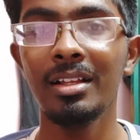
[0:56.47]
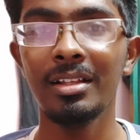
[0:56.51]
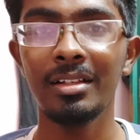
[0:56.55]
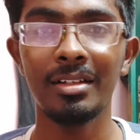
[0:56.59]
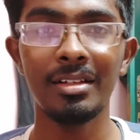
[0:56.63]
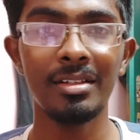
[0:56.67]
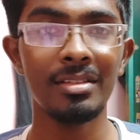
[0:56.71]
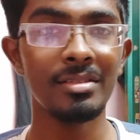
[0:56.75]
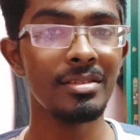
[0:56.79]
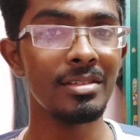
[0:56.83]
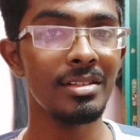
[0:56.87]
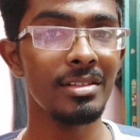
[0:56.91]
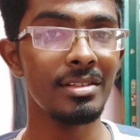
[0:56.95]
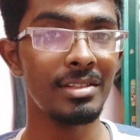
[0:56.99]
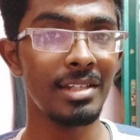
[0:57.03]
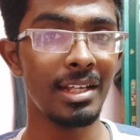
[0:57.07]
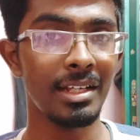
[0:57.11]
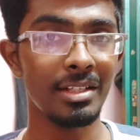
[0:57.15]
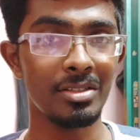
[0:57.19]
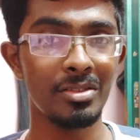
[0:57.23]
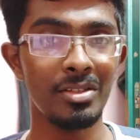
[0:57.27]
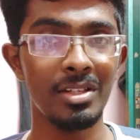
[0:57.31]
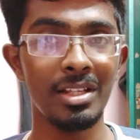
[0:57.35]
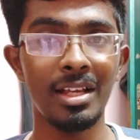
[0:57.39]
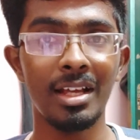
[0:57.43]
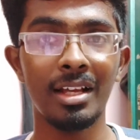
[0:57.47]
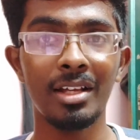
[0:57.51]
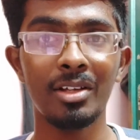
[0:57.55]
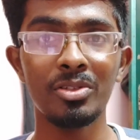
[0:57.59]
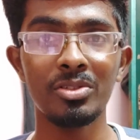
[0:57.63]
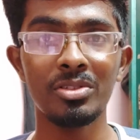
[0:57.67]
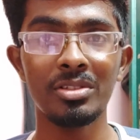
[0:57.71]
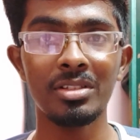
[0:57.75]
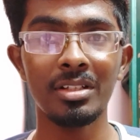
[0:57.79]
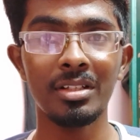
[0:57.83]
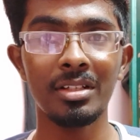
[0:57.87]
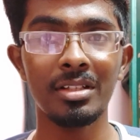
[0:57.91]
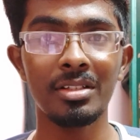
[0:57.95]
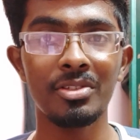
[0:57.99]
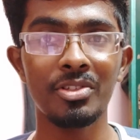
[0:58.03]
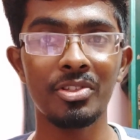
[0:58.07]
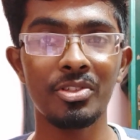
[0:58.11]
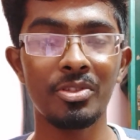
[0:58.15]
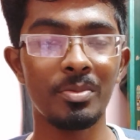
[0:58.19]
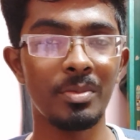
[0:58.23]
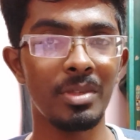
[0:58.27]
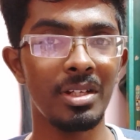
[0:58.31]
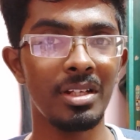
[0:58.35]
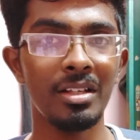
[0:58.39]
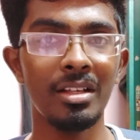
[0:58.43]
This is actually an acoustic
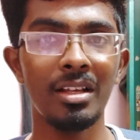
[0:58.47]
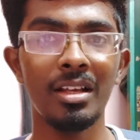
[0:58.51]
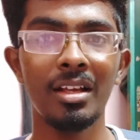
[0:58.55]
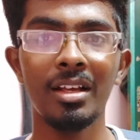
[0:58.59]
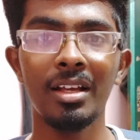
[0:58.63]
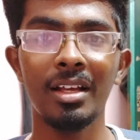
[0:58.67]
instrument.